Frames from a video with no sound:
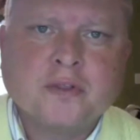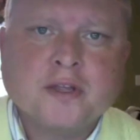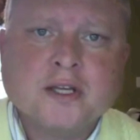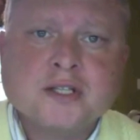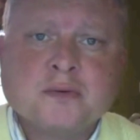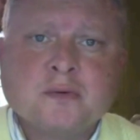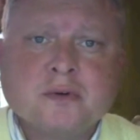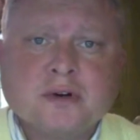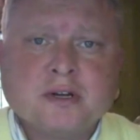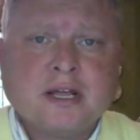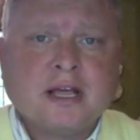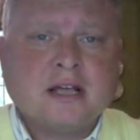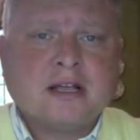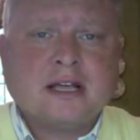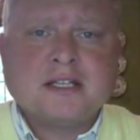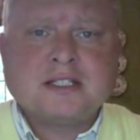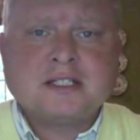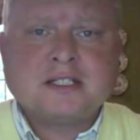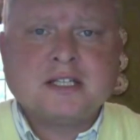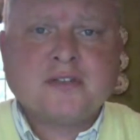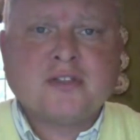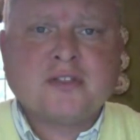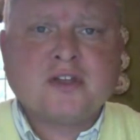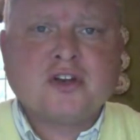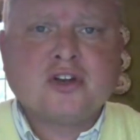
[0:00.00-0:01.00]
This one has
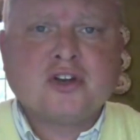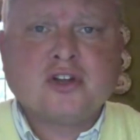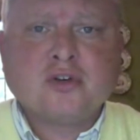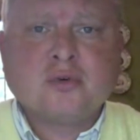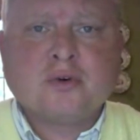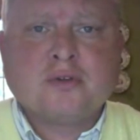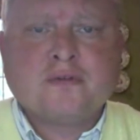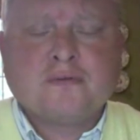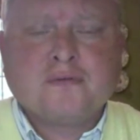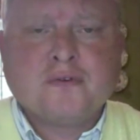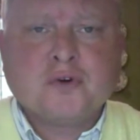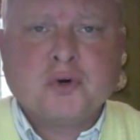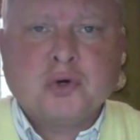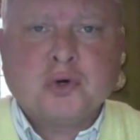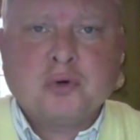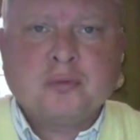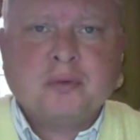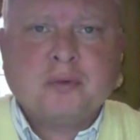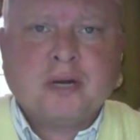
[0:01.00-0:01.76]
nothing to do with food,